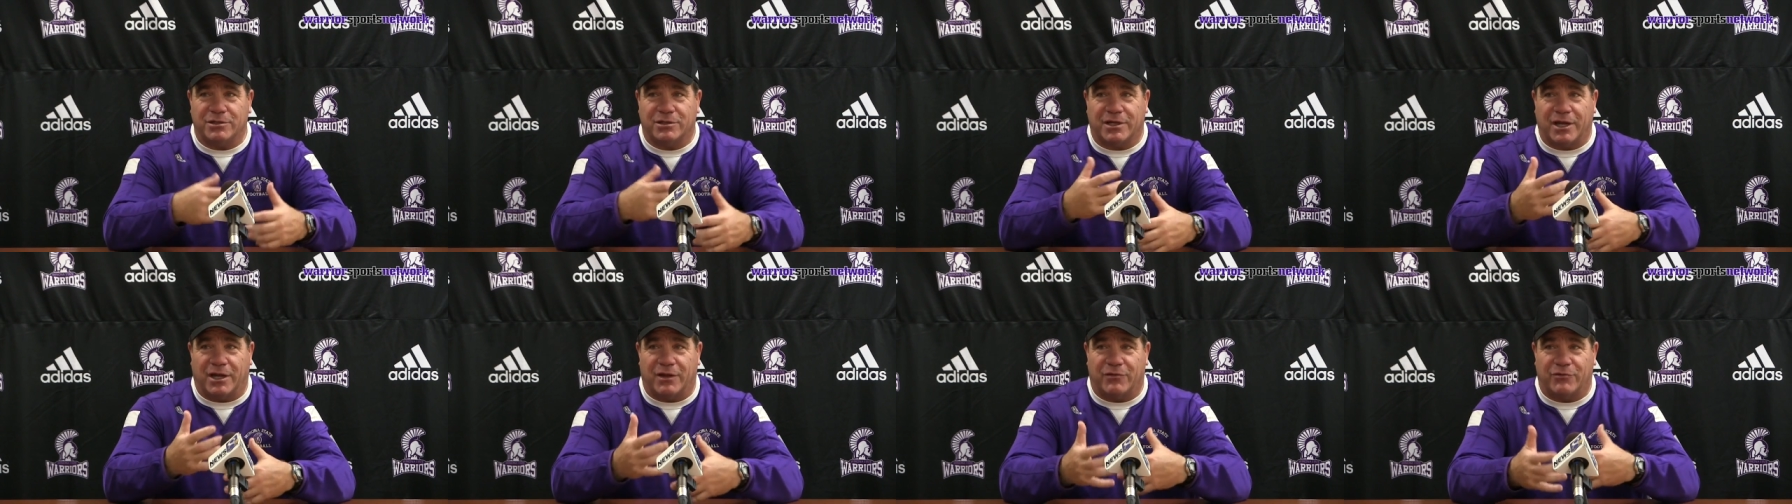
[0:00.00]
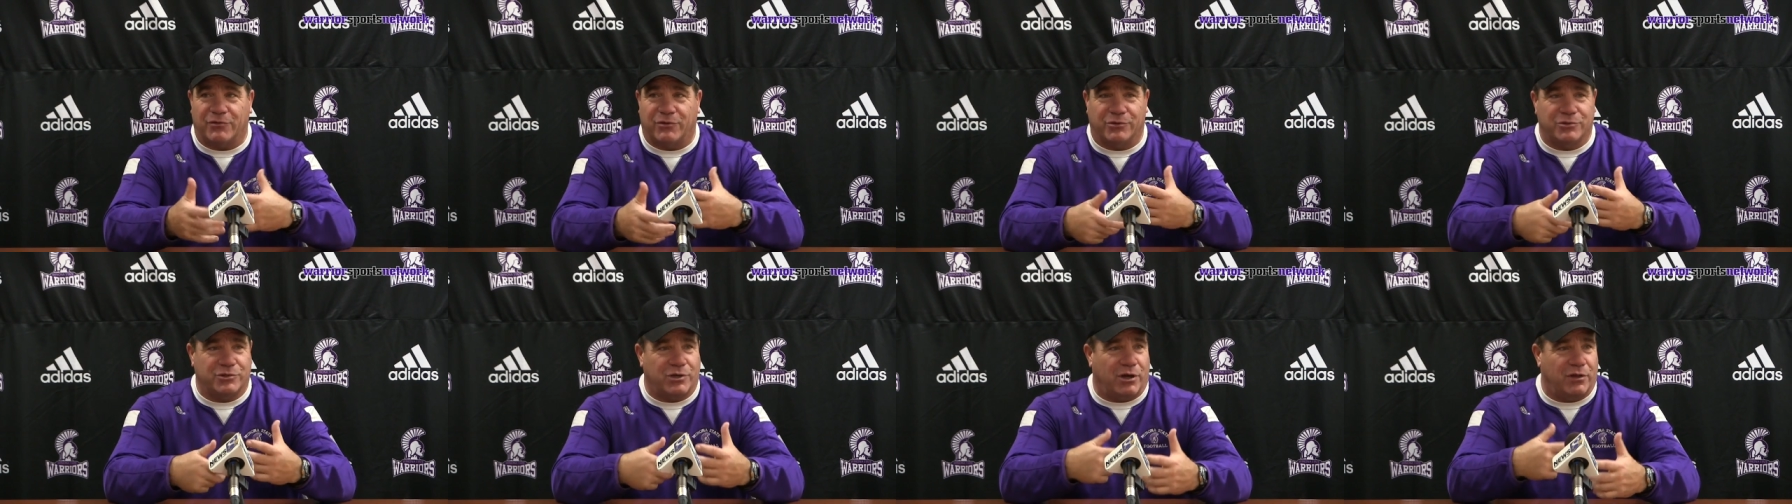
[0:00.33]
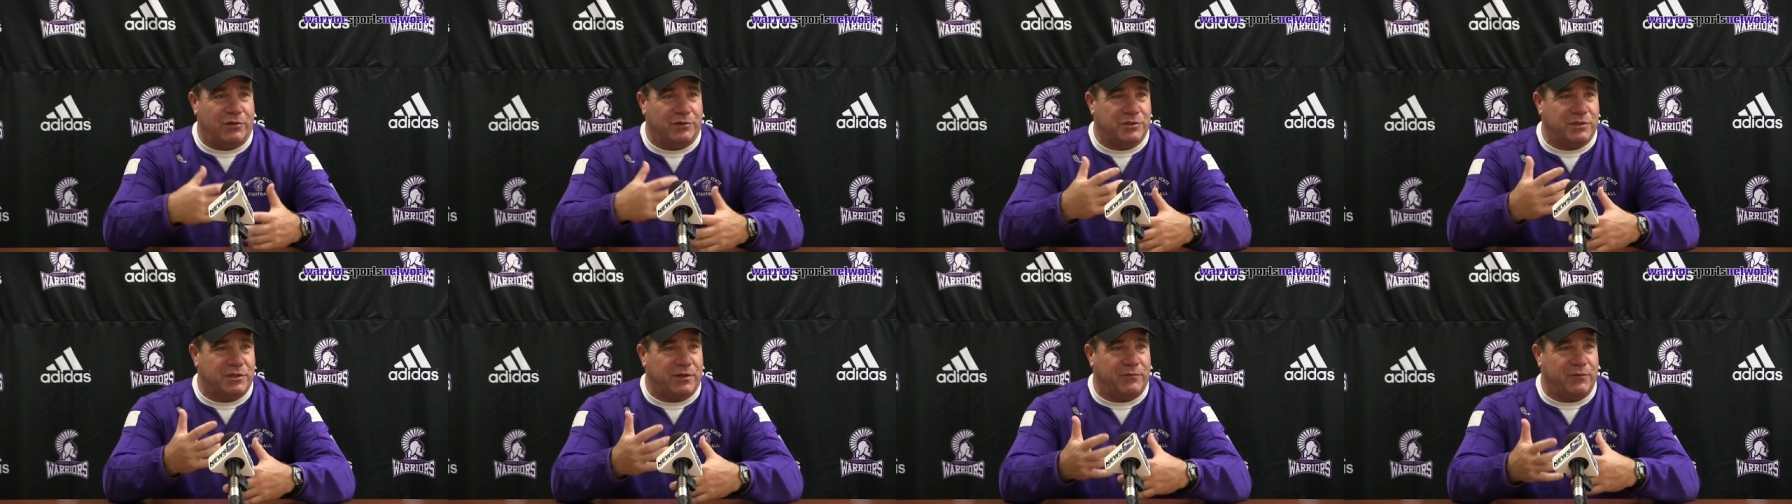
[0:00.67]
it kind of throws
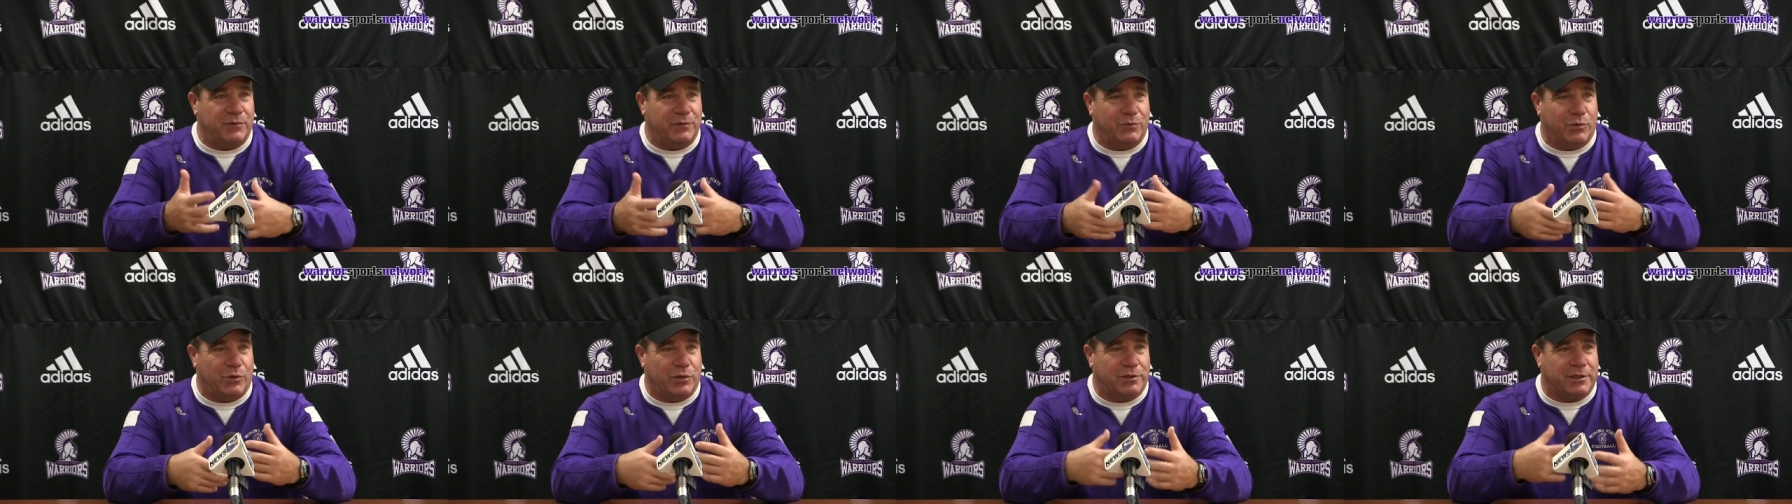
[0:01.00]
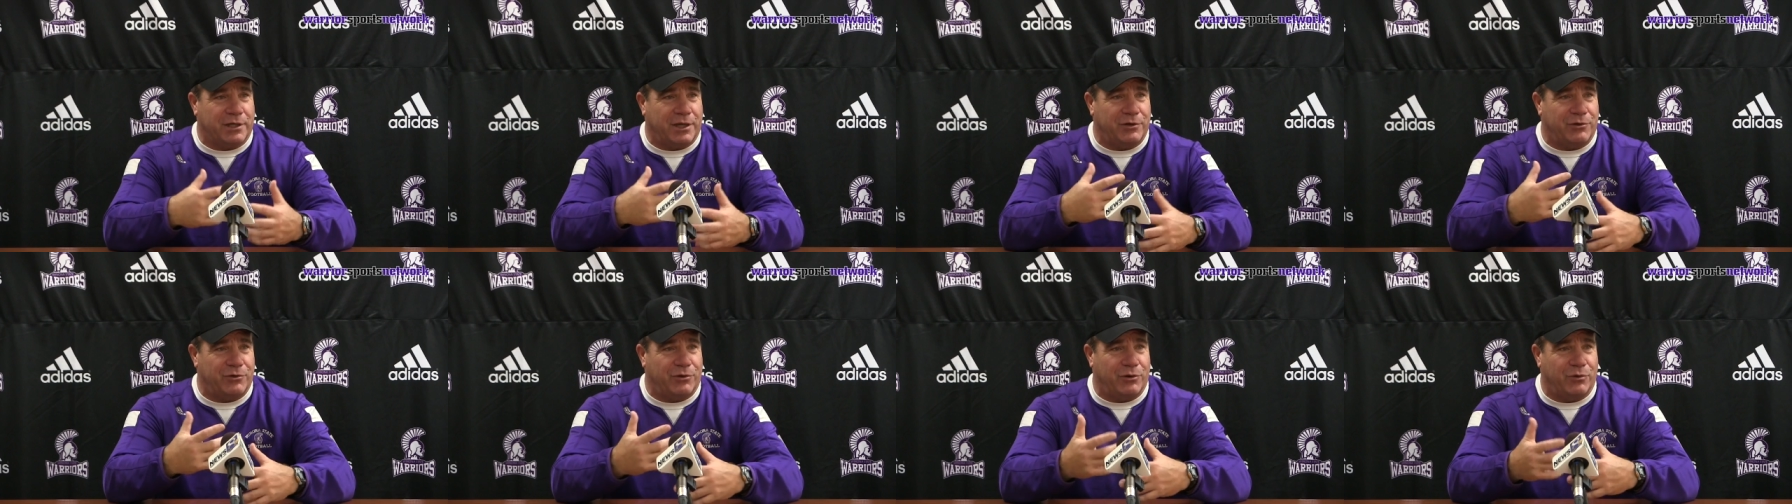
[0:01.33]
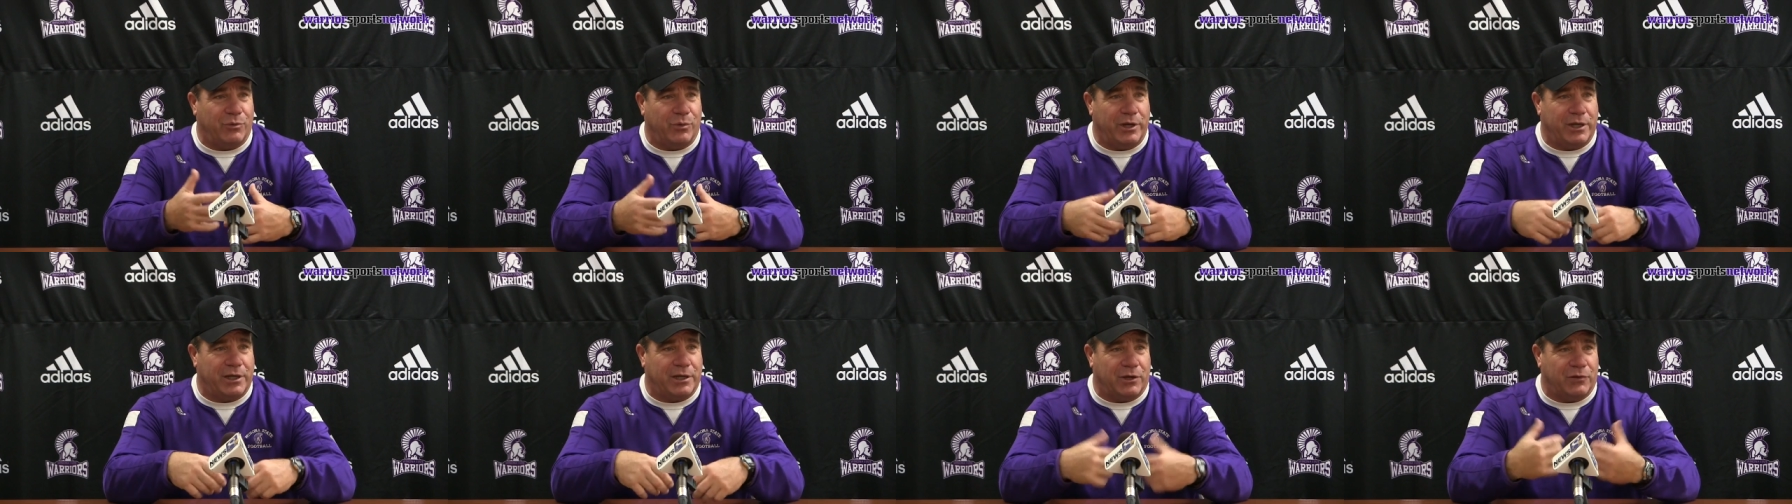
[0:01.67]
all the stuff you've worked on during
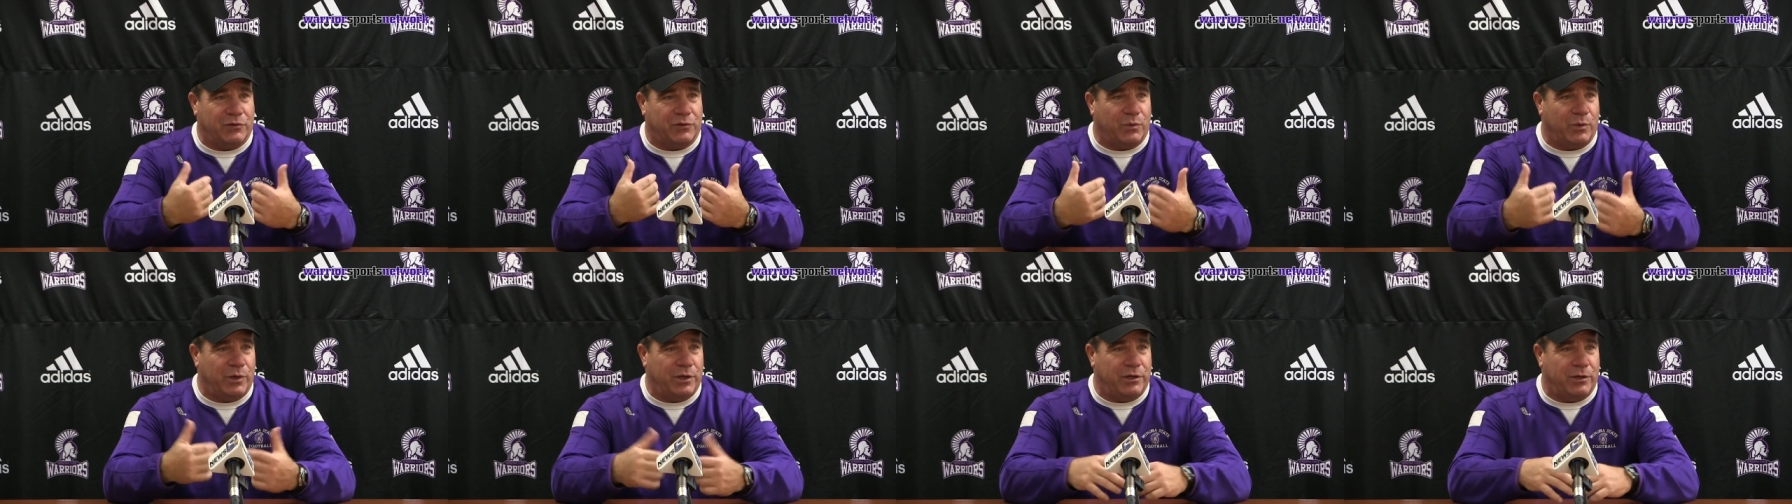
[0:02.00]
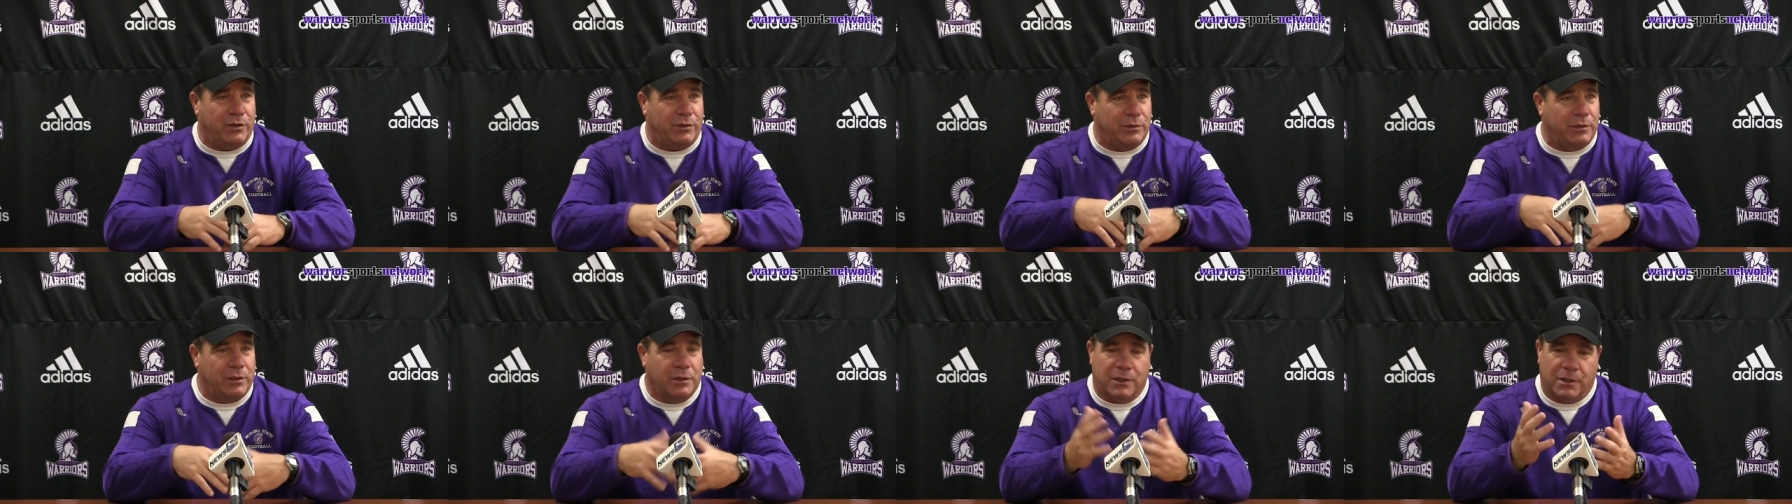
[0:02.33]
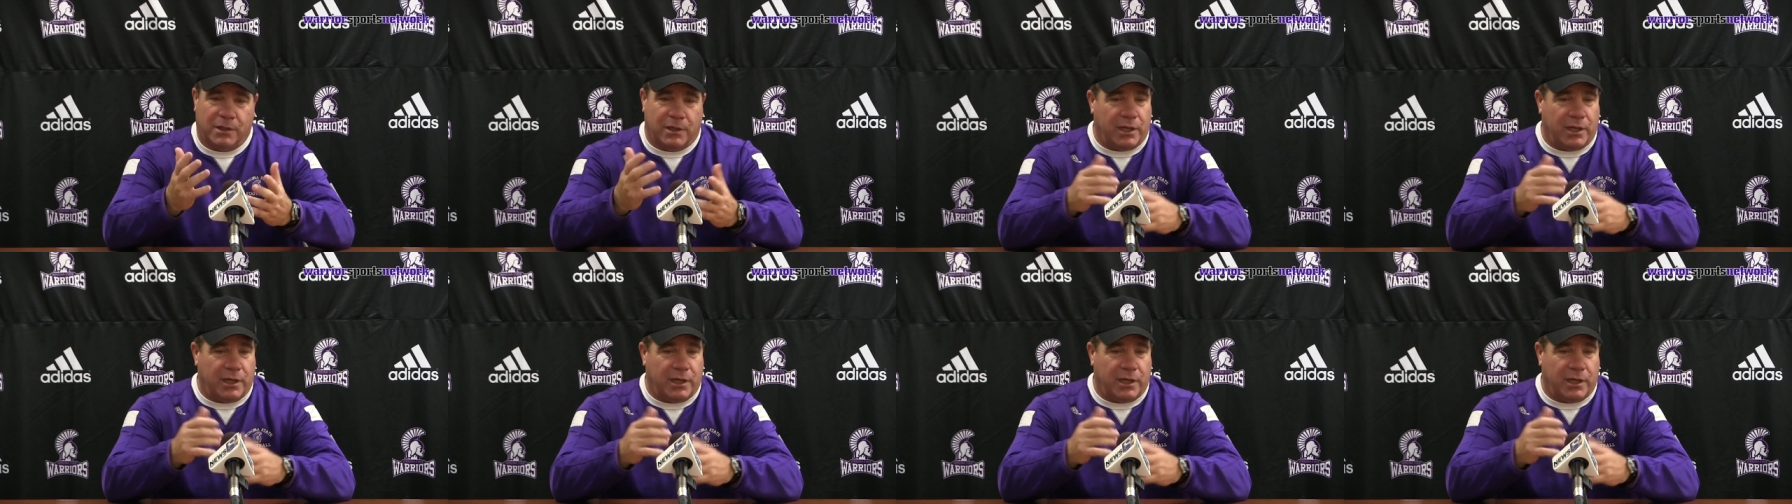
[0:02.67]
the week out the window